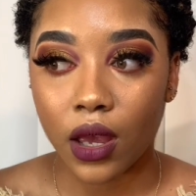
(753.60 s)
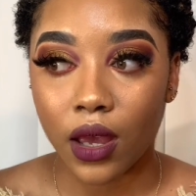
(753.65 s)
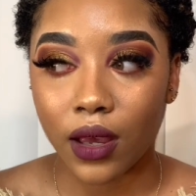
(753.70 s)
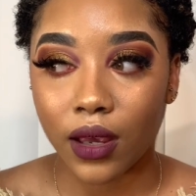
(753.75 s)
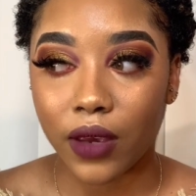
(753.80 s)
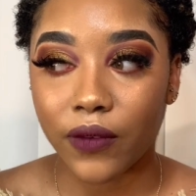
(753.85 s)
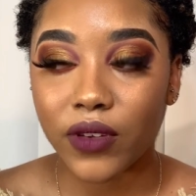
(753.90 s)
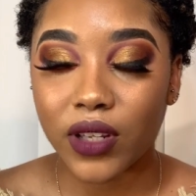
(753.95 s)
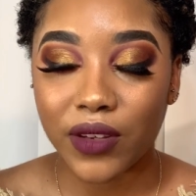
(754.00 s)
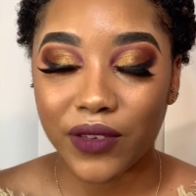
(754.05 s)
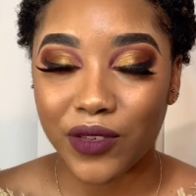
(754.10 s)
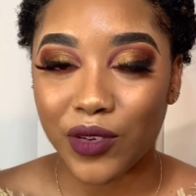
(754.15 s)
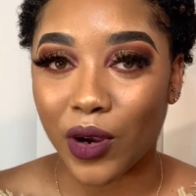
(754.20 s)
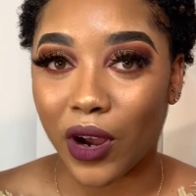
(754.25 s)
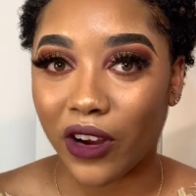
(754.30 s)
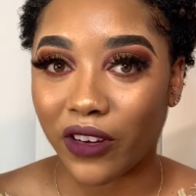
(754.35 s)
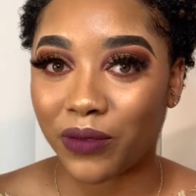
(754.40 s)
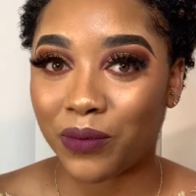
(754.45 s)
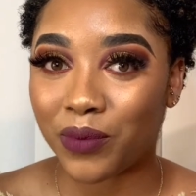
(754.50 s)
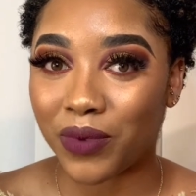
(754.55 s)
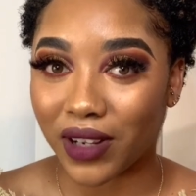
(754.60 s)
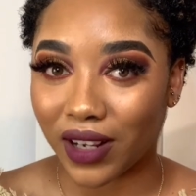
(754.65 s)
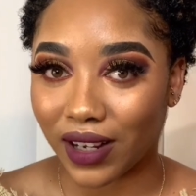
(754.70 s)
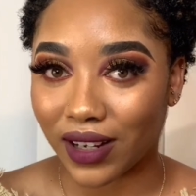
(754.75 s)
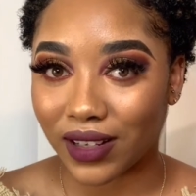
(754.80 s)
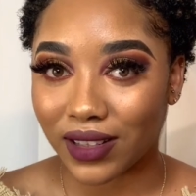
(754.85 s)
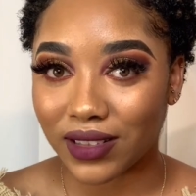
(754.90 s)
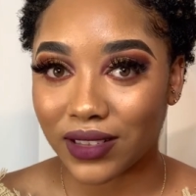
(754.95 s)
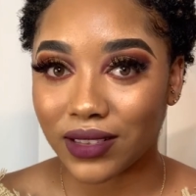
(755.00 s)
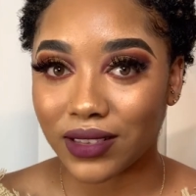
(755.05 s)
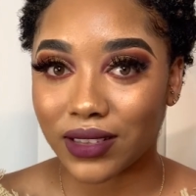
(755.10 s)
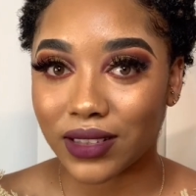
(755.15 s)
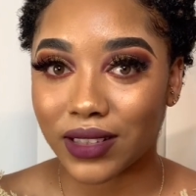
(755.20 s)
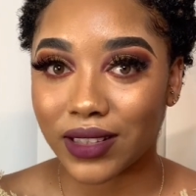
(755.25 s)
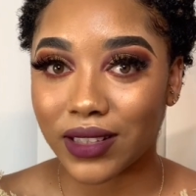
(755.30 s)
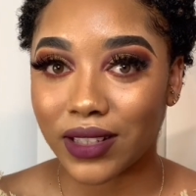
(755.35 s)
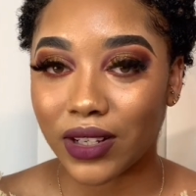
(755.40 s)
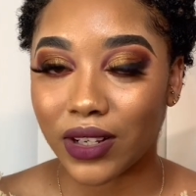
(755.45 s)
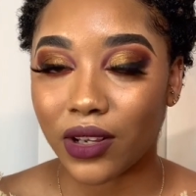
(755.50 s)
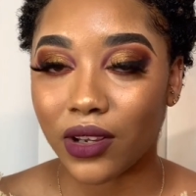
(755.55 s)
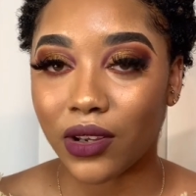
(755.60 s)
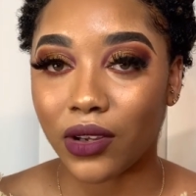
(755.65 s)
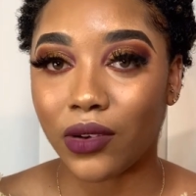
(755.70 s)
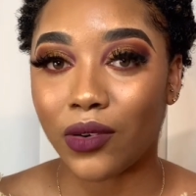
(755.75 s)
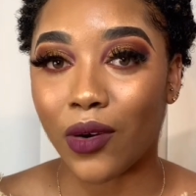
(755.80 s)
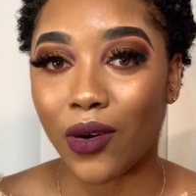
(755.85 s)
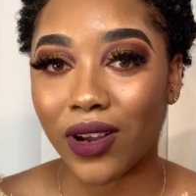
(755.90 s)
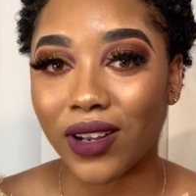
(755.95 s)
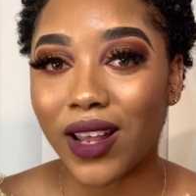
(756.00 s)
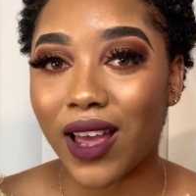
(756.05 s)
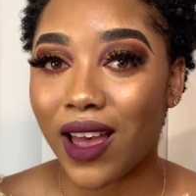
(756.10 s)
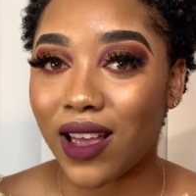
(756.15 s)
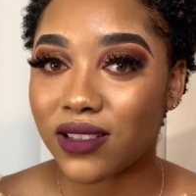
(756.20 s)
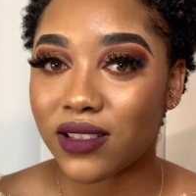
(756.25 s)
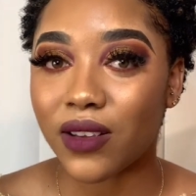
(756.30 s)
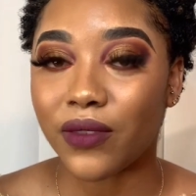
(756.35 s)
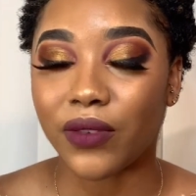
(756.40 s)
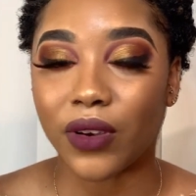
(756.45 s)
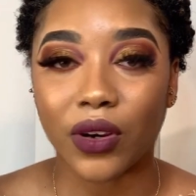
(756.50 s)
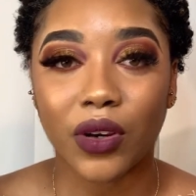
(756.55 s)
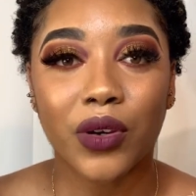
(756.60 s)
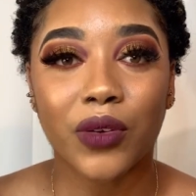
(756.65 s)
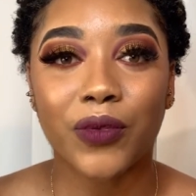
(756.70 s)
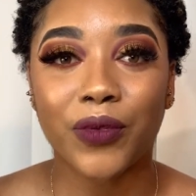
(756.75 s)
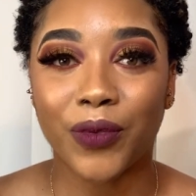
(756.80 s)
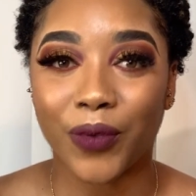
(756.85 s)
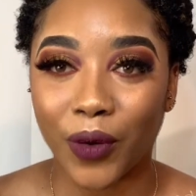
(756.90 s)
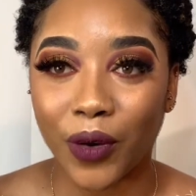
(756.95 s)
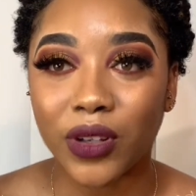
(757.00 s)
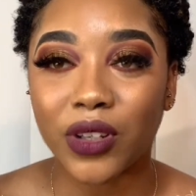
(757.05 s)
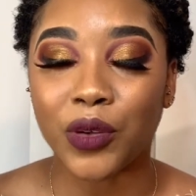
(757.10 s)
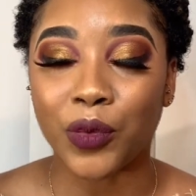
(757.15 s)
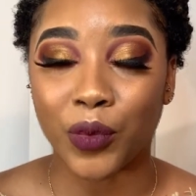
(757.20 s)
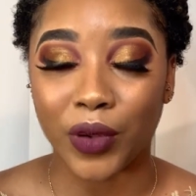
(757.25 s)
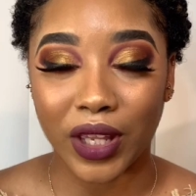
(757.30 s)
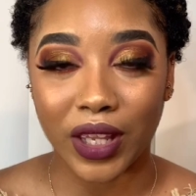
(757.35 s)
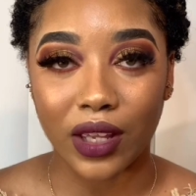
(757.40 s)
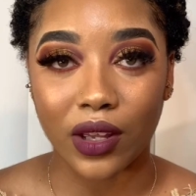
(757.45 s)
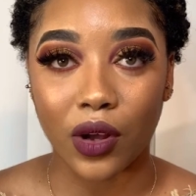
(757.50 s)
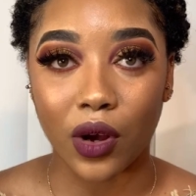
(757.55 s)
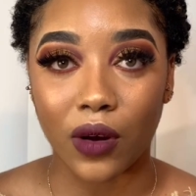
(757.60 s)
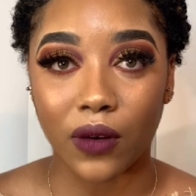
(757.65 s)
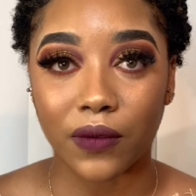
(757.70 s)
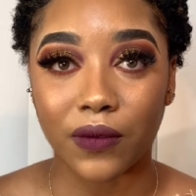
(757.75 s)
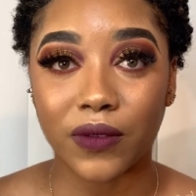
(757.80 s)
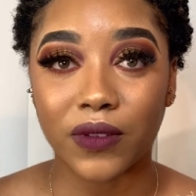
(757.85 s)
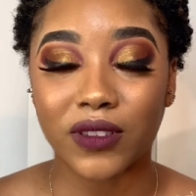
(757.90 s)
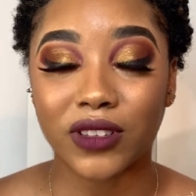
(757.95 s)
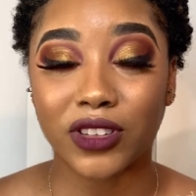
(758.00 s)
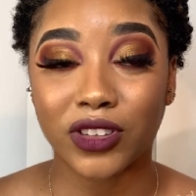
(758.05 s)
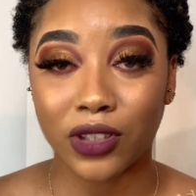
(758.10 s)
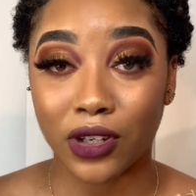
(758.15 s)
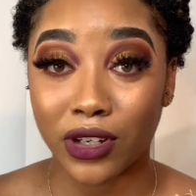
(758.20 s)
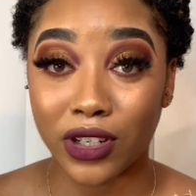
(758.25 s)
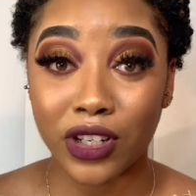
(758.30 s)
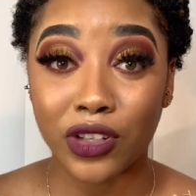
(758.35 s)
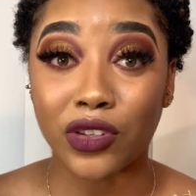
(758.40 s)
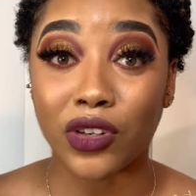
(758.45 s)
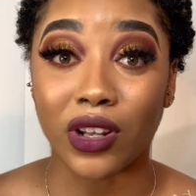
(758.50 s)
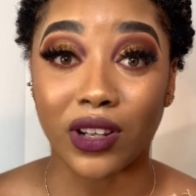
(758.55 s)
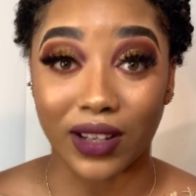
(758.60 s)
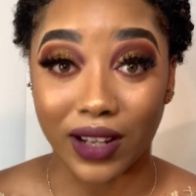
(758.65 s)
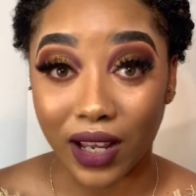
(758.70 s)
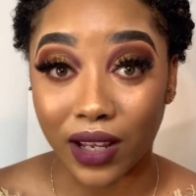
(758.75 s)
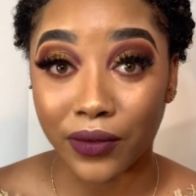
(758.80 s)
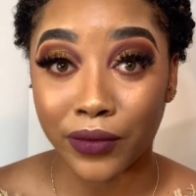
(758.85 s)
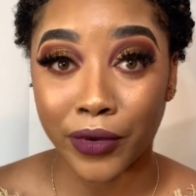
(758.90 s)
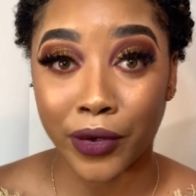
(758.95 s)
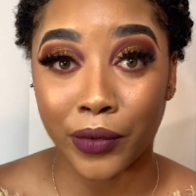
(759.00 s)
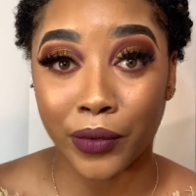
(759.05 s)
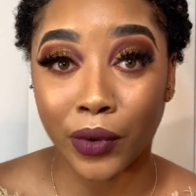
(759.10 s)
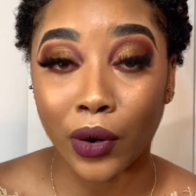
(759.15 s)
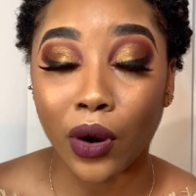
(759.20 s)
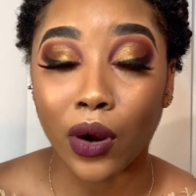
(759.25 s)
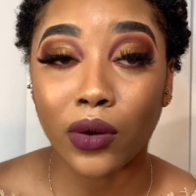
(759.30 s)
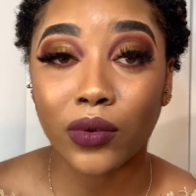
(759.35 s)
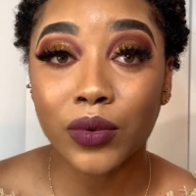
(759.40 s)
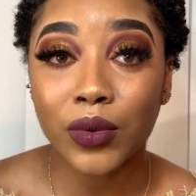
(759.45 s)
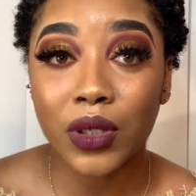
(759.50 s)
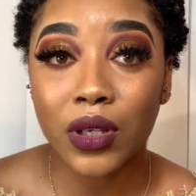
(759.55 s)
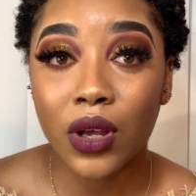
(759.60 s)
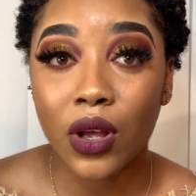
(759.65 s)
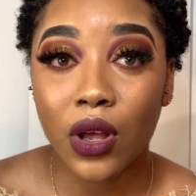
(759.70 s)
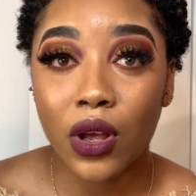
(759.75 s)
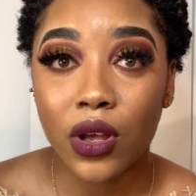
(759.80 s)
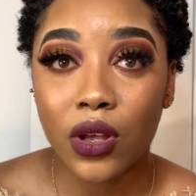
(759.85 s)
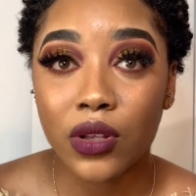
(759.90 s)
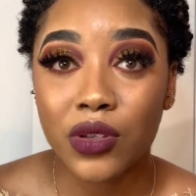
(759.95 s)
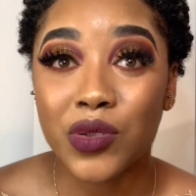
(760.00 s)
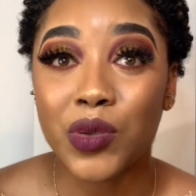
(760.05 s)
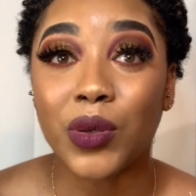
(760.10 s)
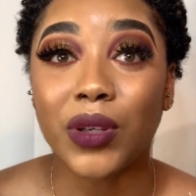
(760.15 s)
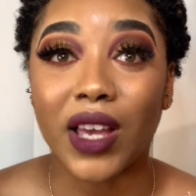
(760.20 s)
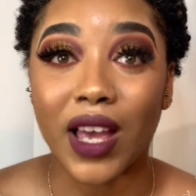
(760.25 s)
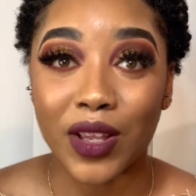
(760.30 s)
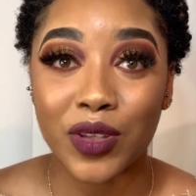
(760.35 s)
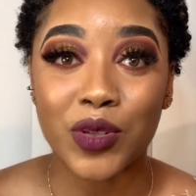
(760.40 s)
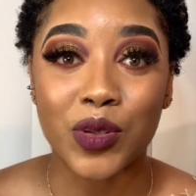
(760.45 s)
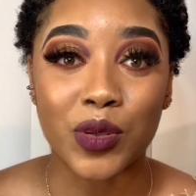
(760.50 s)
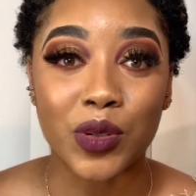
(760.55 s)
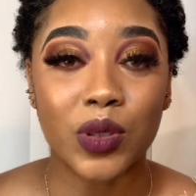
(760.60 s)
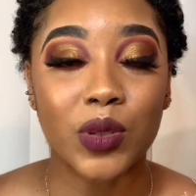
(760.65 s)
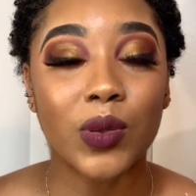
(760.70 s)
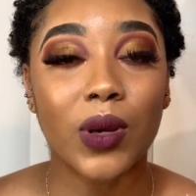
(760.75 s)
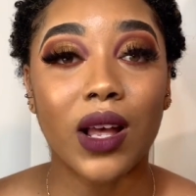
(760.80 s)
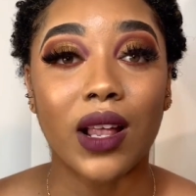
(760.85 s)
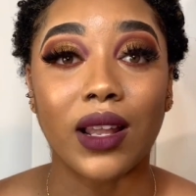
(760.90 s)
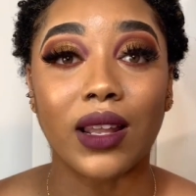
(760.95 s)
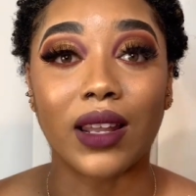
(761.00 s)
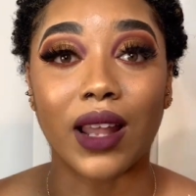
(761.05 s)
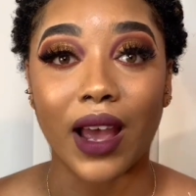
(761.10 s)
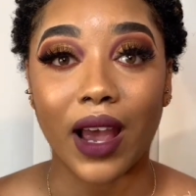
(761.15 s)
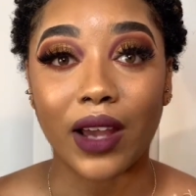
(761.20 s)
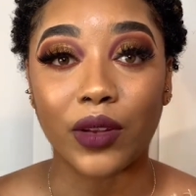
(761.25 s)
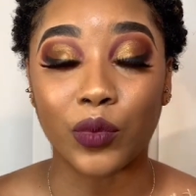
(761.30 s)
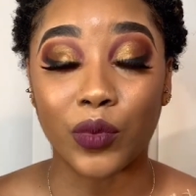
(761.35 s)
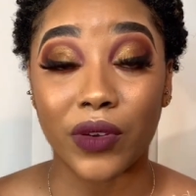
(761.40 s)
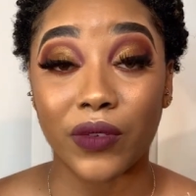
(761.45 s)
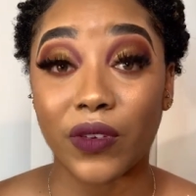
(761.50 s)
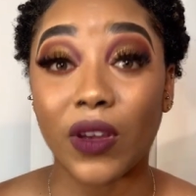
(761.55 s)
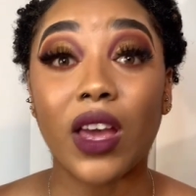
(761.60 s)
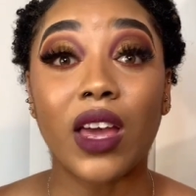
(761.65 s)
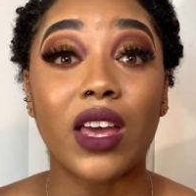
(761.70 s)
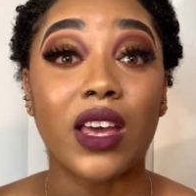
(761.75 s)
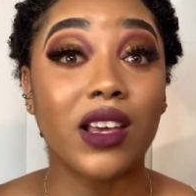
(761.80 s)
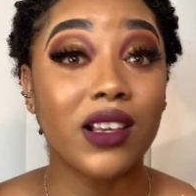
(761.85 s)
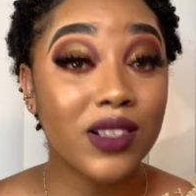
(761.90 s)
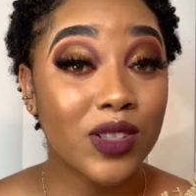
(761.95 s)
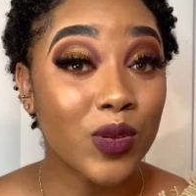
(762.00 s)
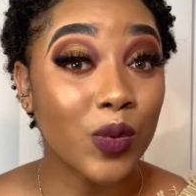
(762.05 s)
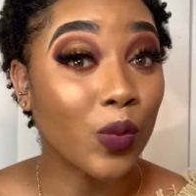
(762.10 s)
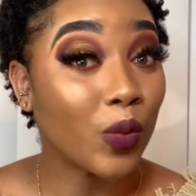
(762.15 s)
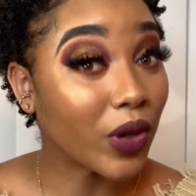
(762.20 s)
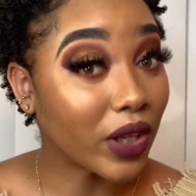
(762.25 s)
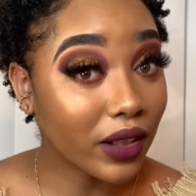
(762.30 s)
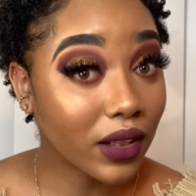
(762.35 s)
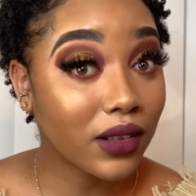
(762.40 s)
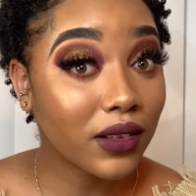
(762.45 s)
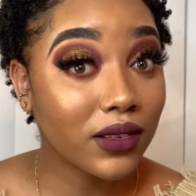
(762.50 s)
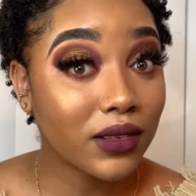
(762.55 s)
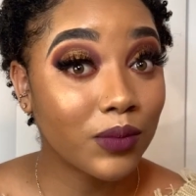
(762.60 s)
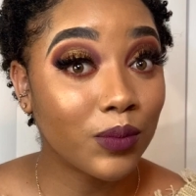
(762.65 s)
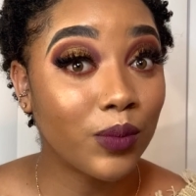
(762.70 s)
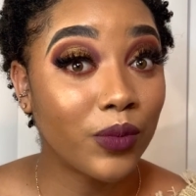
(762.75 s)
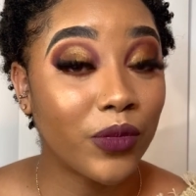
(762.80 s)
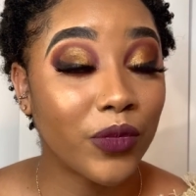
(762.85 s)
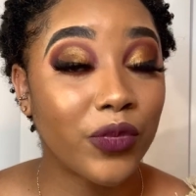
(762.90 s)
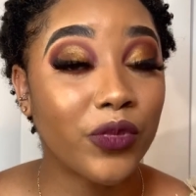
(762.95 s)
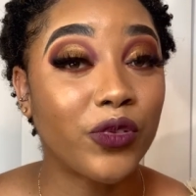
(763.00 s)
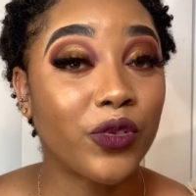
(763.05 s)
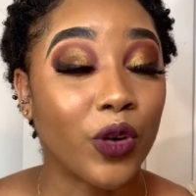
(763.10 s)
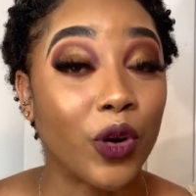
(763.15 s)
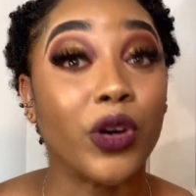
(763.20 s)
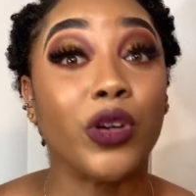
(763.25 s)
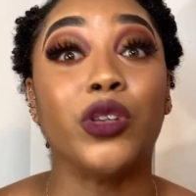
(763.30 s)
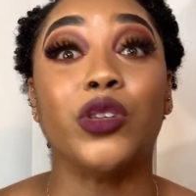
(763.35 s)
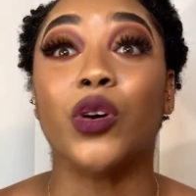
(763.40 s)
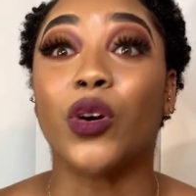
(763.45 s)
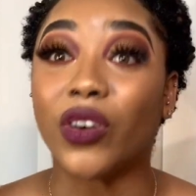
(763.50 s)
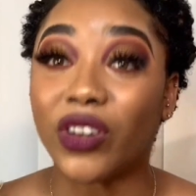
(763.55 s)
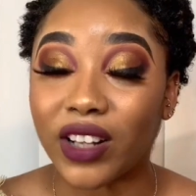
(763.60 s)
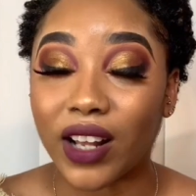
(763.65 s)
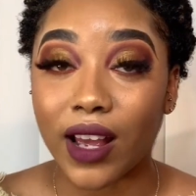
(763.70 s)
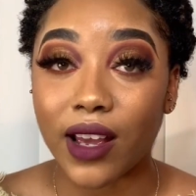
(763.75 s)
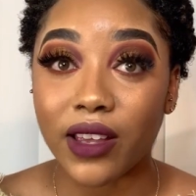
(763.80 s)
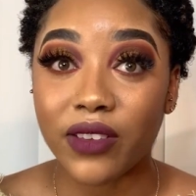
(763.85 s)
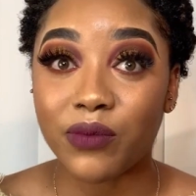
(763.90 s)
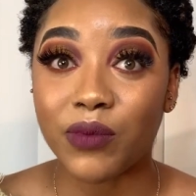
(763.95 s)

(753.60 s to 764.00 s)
even if you have plans, God has a very funny way of turning your life around to get you to align with his will for your life.